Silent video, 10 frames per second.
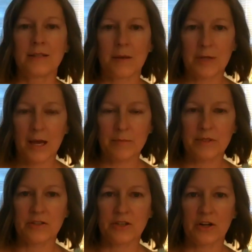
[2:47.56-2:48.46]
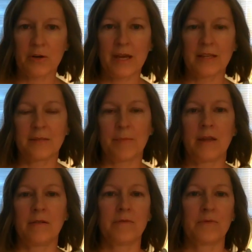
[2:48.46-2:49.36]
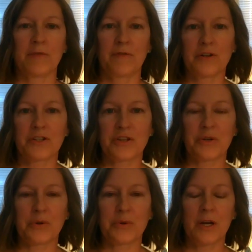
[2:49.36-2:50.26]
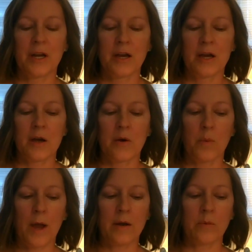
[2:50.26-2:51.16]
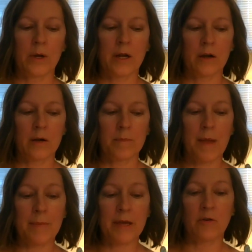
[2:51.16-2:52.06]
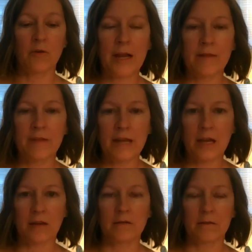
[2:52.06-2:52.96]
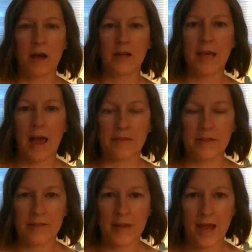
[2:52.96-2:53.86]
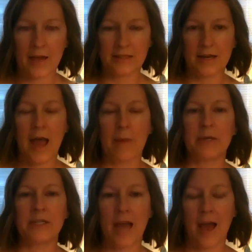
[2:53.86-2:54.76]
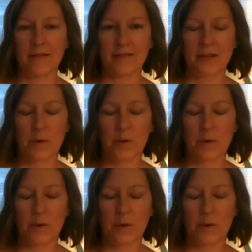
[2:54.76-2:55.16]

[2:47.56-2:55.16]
Sometimes the term has been referred to when we're maybe grieving a death that hasn't happened yet.